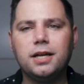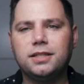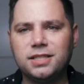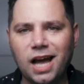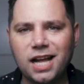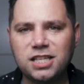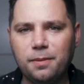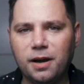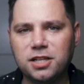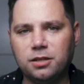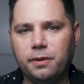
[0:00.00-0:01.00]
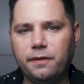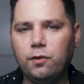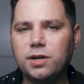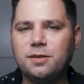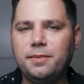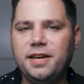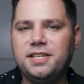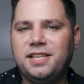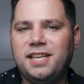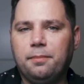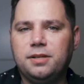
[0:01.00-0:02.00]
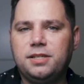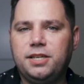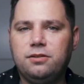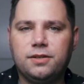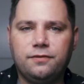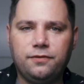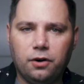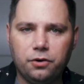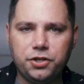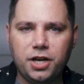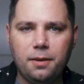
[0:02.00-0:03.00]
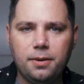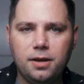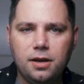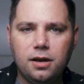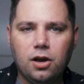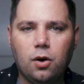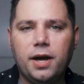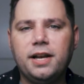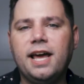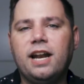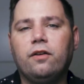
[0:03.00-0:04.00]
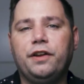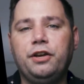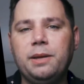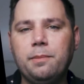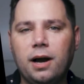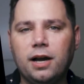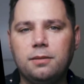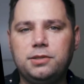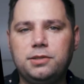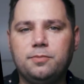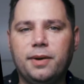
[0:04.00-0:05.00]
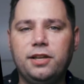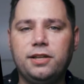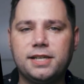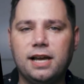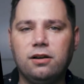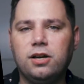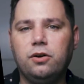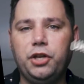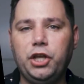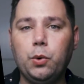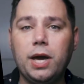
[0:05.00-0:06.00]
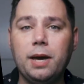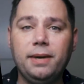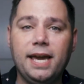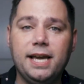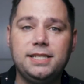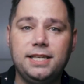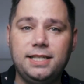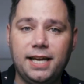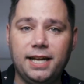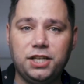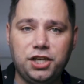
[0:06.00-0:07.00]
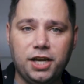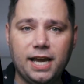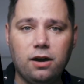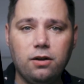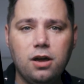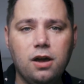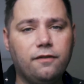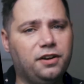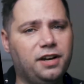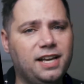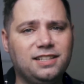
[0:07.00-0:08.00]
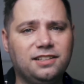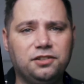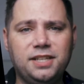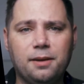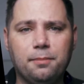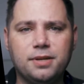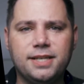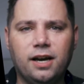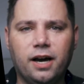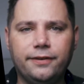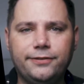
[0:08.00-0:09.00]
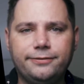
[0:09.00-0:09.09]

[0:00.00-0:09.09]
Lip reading: It's not sponsored, but if you want some easy templates to use in Photoshop, go ahead and head over to Uni Mockups. Use my discount code UMKC10 at checkout for a nice little 10% off.